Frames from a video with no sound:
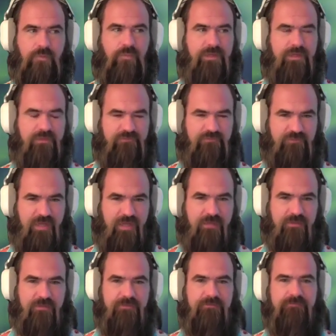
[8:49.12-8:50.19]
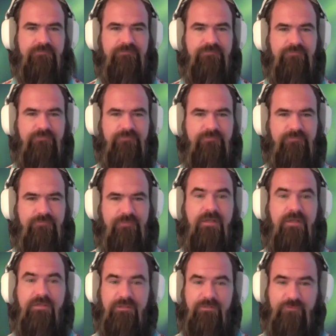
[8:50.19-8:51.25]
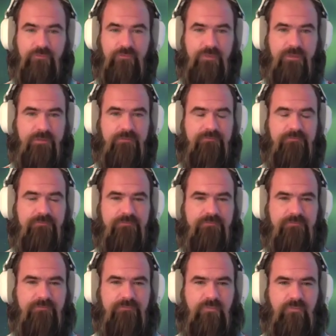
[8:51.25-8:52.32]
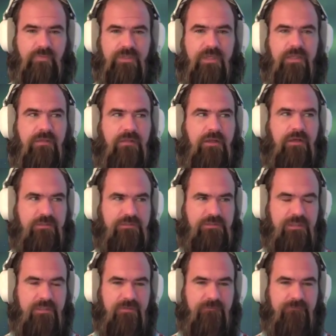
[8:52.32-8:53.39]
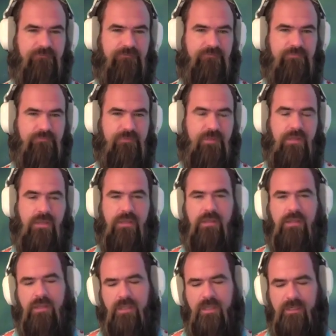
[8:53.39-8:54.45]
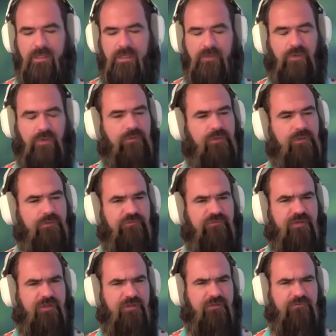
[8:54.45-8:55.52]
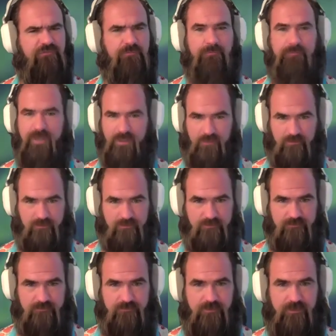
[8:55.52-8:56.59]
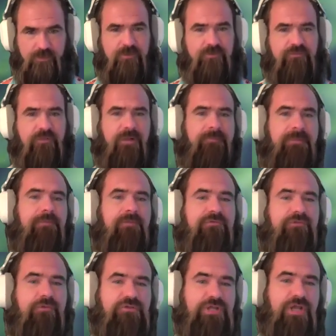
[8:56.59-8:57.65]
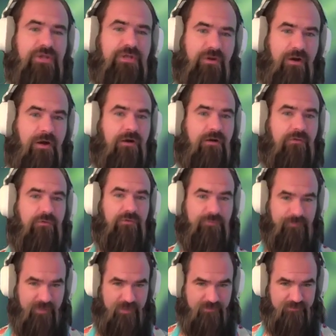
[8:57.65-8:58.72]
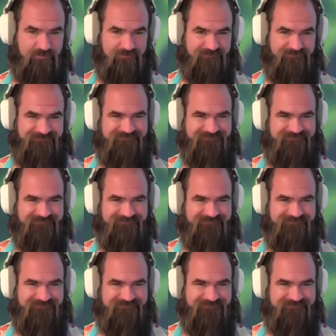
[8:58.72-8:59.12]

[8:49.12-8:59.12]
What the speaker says: we get stagnant in a different way. We get locked in. And anyone who understands metal, you know, because a lot of people associate yang with metal.